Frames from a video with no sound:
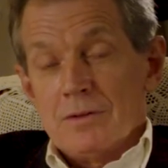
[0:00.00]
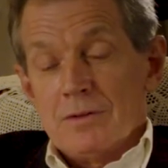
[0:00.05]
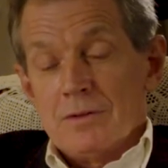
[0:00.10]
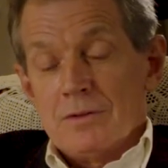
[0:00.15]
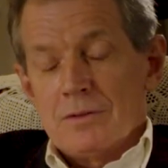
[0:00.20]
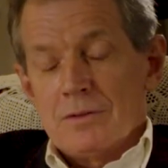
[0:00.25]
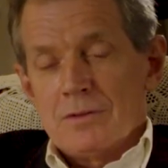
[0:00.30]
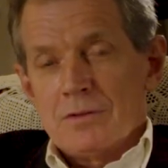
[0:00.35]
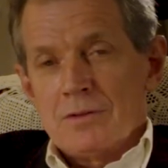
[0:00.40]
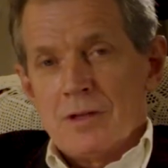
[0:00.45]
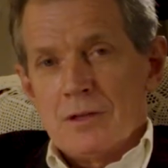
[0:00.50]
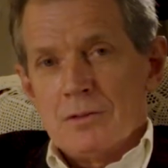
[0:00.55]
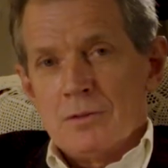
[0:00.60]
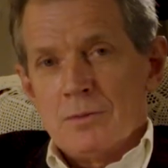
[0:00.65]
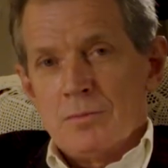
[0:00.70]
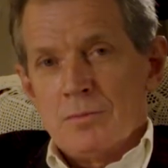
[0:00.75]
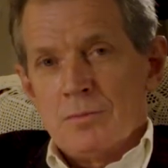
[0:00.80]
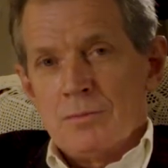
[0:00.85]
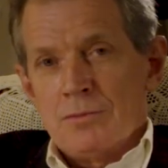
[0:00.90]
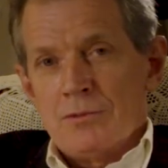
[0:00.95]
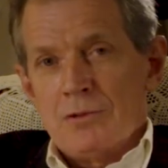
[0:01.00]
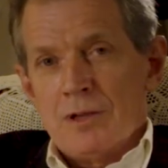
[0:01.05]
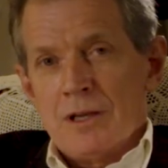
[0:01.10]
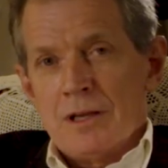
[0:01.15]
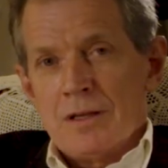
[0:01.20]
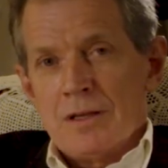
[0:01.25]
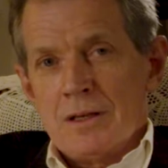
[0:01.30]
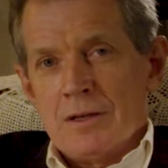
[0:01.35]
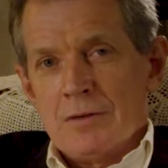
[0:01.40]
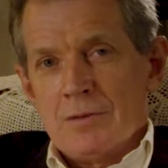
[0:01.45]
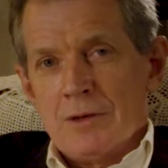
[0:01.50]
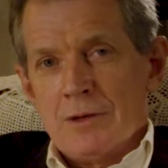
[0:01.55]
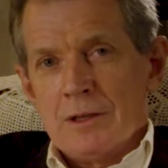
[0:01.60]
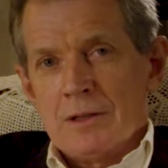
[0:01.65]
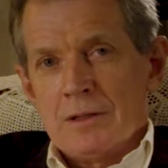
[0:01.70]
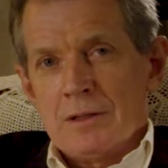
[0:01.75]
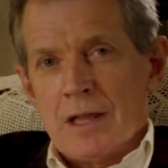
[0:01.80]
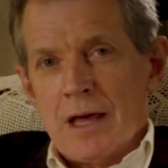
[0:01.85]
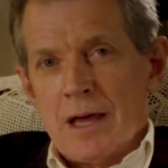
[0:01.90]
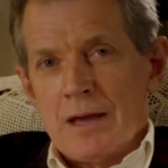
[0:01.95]
so seldom seen in
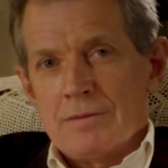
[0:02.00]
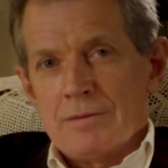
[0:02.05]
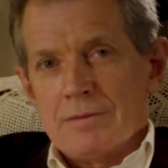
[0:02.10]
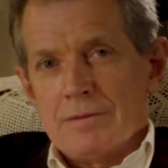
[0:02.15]
real life.